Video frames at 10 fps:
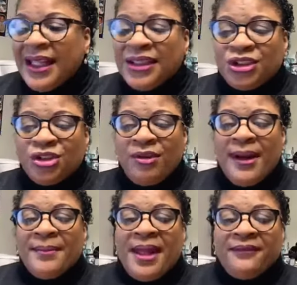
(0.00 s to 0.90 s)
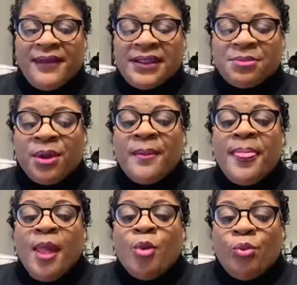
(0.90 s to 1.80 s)
Instagram and Facebook.
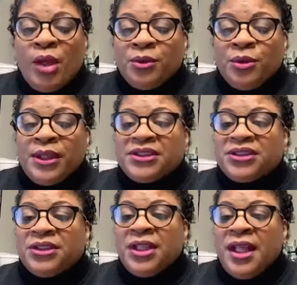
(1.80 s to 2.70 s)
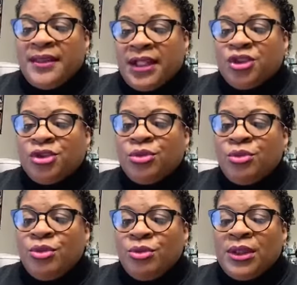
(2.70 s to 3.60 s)
One question that
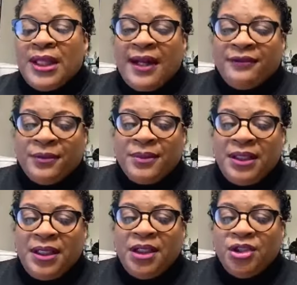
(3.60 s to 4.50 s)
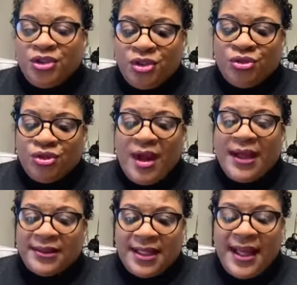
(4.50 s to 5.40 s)
you would like for me to
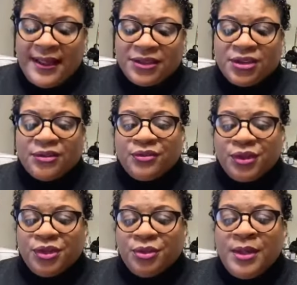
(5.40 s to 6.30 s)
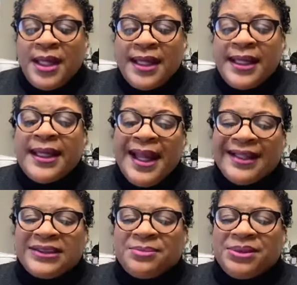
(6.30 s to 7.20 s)
try to answer for you. It
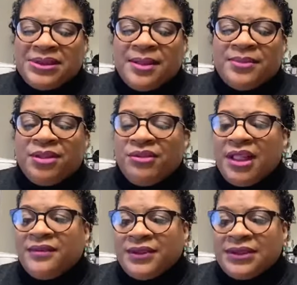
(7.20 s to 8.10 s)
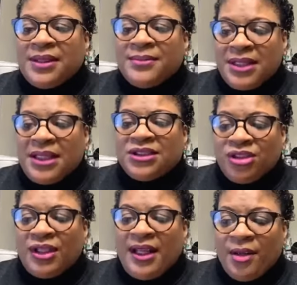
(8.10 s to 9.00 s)
has to be something relevant, something that's
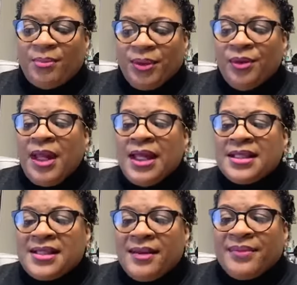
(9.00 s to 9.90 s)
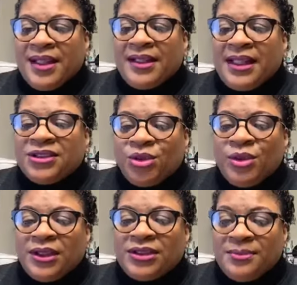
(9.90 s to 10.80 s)
going to help you, something that's
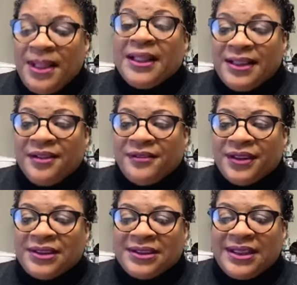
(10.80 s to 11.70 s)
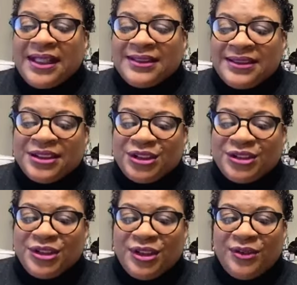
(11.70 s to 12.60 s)
going to make a difference, not
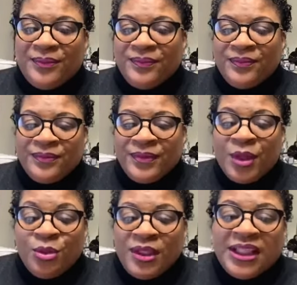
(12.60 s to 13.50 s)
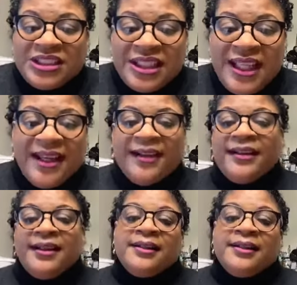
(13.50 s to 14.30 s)
just, you know, who does your hair?